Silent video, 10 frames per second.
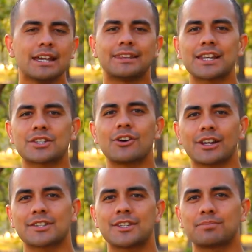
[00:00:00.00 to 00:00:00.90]
that's not
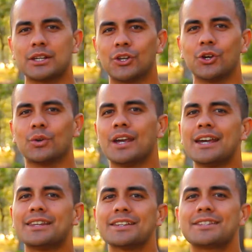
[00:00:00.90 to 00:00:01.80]
accepting you,
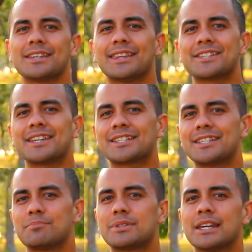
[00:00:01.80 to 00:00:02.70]
that's
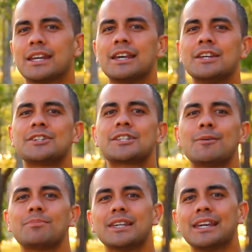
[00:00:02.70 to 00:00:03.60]
accepting
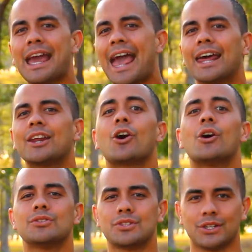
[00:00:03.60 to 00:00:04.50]
something added
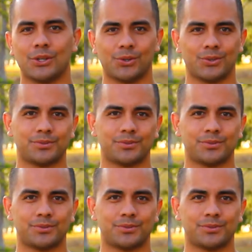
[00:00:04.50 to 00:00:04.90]
onto you.